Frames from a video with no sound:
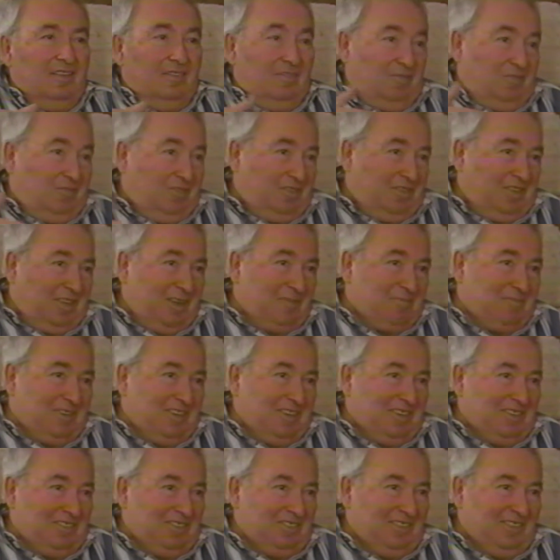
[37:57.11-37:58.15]
For some
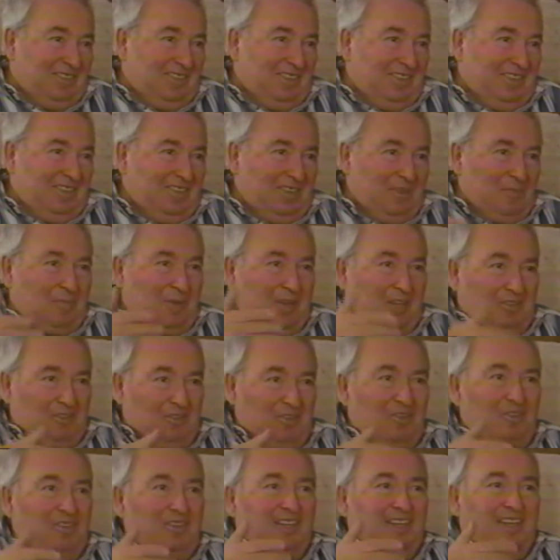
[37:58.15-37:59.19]
reason. The
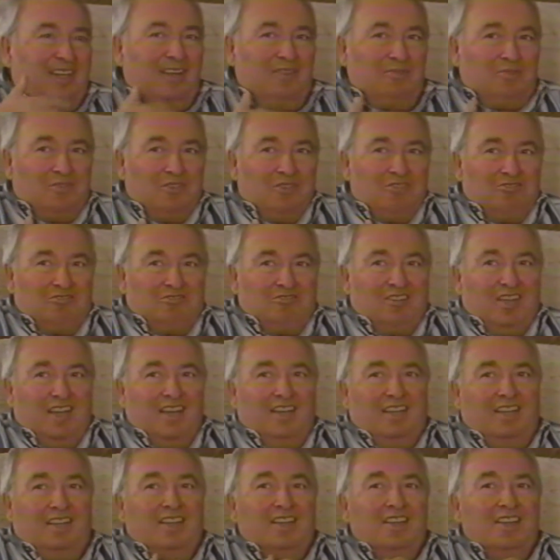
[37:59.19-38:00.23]
patrol that I first
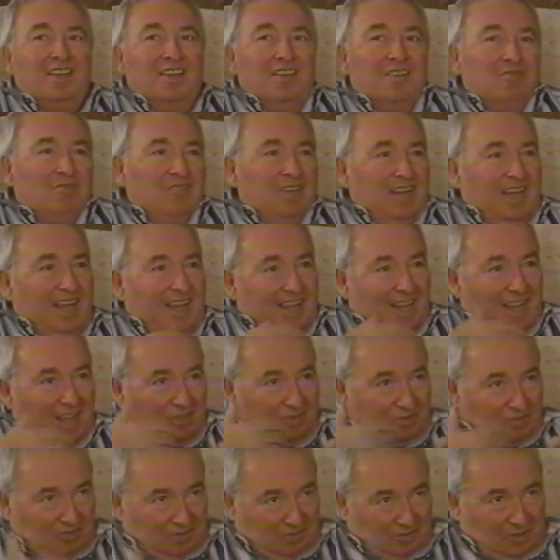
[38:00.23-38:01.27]
saw when I got
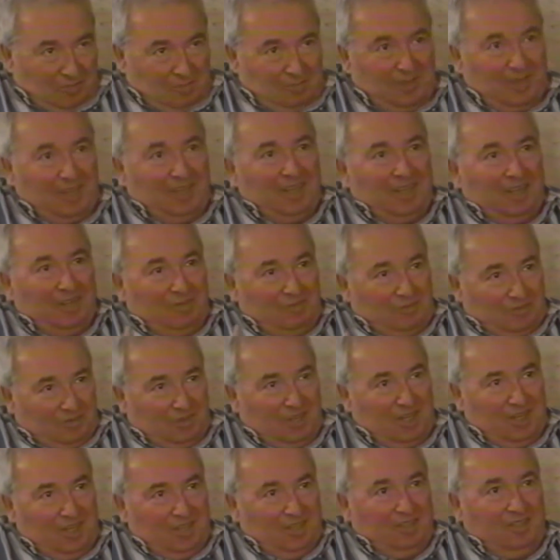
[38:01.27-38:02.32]
completely
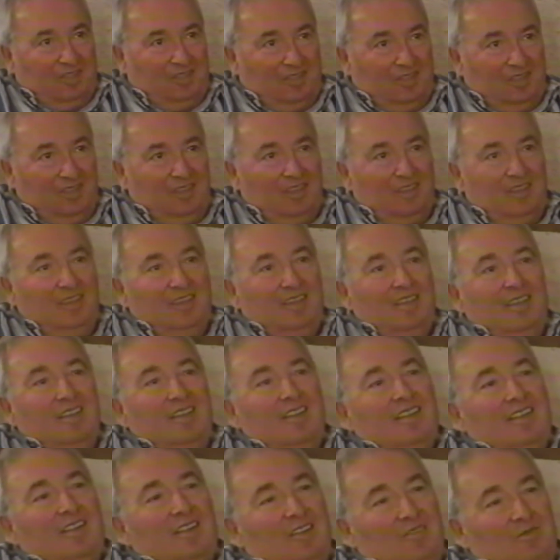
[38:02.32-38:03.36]
freed
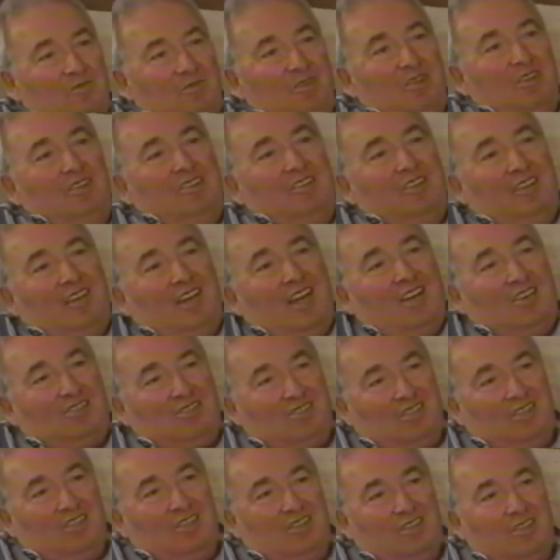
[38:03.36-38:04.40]
was
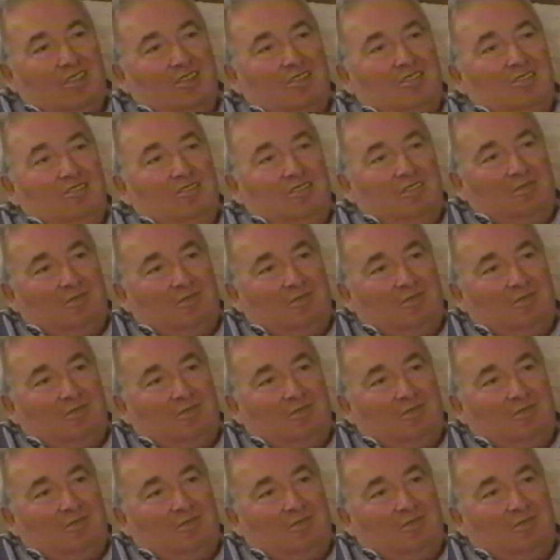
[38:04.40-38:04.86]
Russian girls who